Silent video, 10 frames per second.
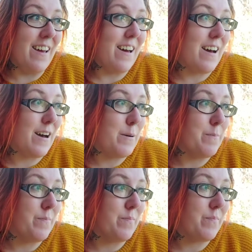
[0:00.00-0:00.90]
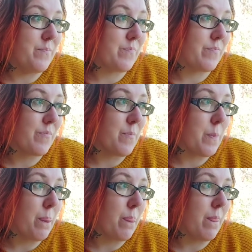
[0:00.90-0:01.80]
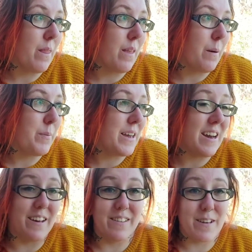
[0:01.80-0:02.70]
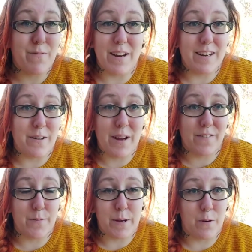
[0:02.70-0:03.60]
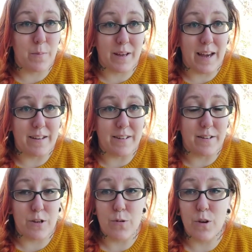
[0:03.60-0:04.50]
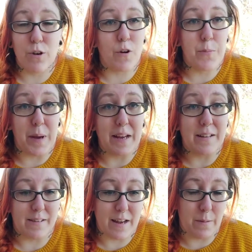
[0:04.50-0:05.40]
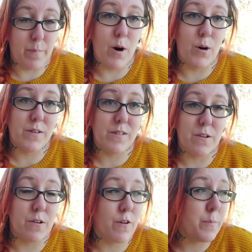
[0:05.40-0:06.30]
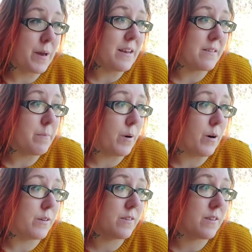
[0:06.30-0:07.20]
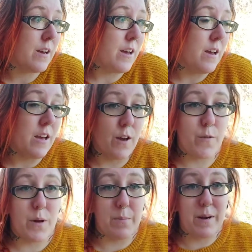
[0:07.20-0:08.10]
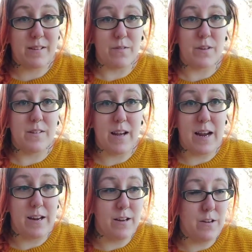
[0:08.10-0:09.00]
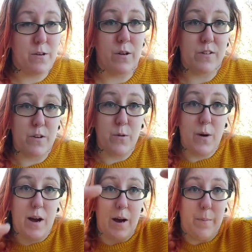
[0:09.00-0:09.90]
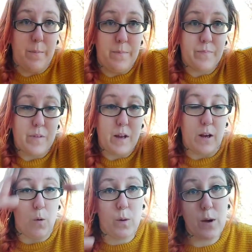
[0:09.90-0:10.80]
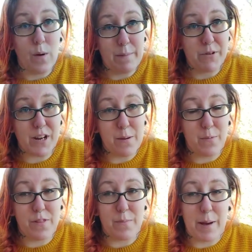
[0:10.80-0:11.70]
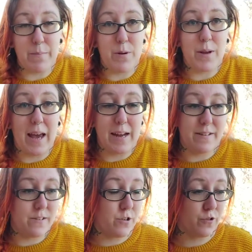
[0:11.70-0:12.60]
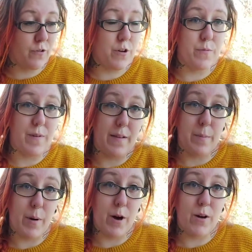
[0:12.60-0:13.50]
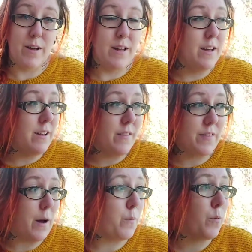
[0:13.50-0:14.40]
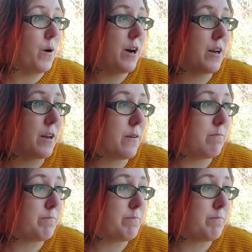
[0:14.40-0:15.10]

But yeah, they really don't have to be complicated. You can grow beans in pots, you can grow peas in pots. If you had a massive container, you could do like a wigwam shape with your bamboo canes and just grow them around the pot. That would work.